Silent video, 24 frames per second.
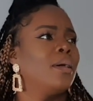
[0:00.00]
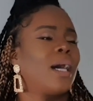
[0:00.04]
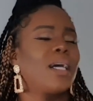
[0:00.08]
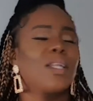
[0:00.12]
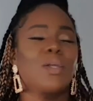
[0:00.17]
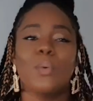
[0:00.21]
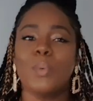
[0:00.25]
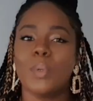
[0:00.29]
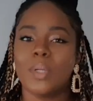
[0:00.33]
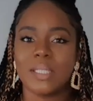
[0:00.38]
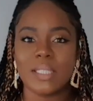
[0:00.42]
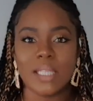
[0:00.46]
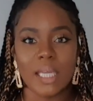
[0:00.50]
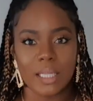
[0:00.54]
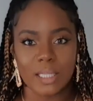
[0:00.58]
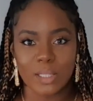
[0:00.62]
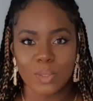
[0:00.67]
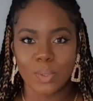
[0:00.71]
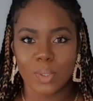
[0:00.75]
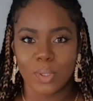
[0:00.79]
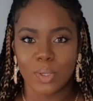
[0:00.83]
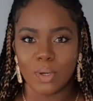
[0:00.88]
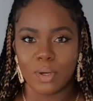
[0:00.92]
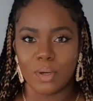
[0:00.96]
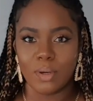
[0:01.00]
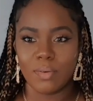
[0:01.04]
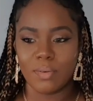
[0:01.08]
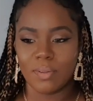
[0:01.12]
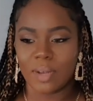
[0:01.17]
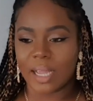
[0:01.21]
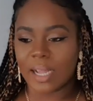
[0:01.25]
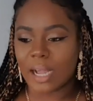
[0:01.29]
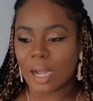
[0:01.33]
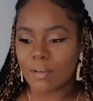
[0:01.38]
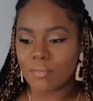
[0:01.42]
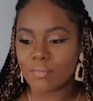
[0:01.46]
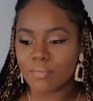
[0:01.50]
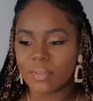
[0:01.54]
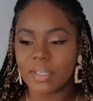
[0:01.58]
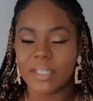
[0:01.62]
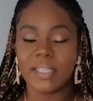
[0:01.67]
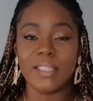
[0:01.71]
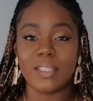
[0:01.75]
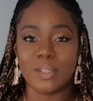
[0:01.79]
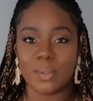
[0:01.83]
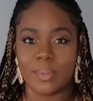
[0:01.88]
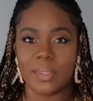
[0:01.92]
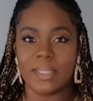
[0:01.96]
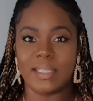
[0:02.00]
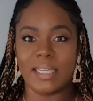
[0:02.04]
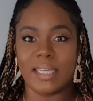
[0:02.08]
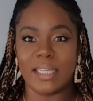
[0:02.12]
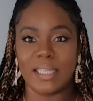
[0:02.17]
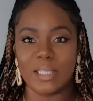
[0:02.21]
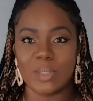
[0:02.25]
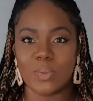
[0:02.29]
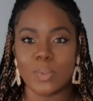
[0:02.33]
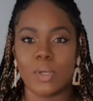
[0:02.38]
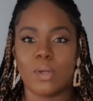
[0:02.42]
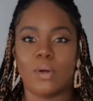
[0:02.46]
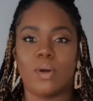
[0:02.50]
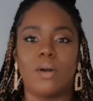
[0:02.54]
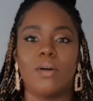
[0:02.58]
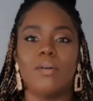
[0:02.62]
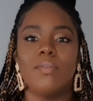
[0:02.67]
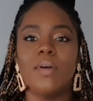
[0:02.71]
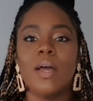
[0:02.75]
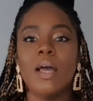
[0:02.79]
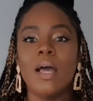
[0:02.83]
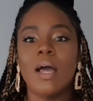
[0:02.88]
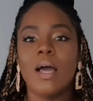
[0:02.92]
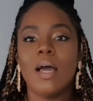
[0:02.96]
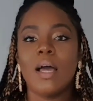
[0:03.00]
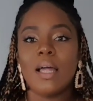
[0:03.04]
I don't want to take this one off. Like, I really don't want to take this one off.